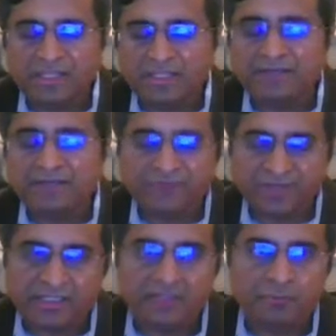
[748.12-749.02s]

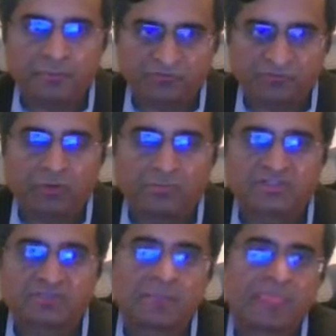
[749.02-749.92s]
ineffective
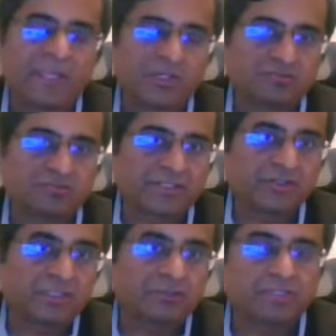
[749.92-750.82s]
performance, so that
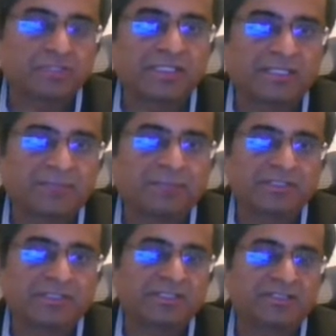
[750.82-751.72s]
you can dig
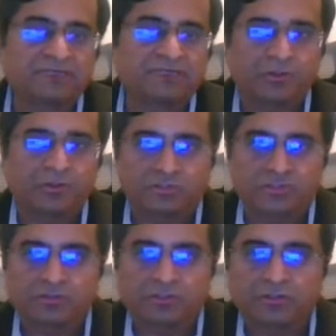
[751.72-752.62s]
deeper in and find out
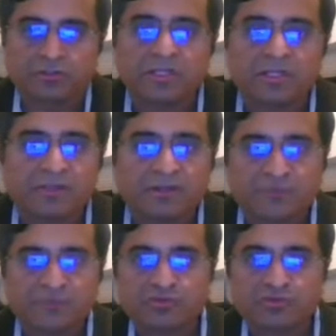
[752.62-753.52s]
what's going on.
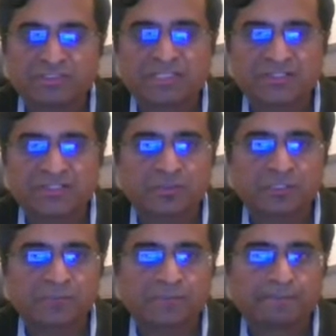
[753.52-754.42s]
If you go to the next
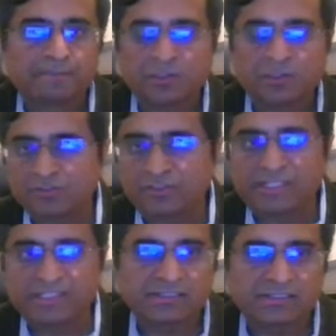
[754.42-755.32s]

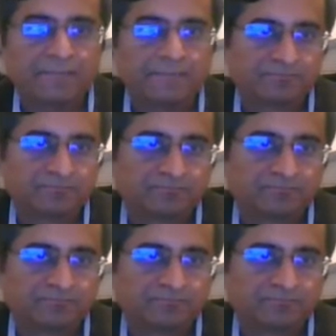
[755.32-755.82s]
next slide.